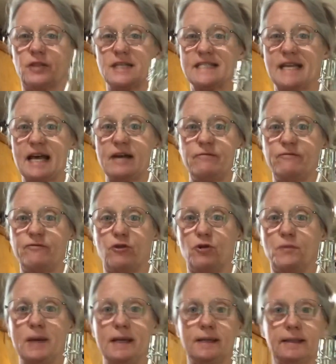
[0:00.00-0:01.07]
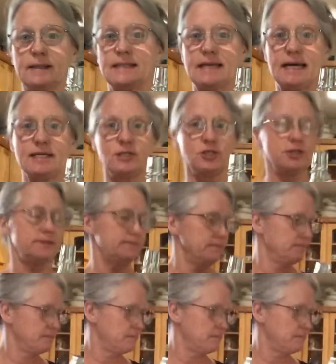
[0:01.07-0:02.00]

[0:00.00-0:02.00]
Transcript: the second fermentation.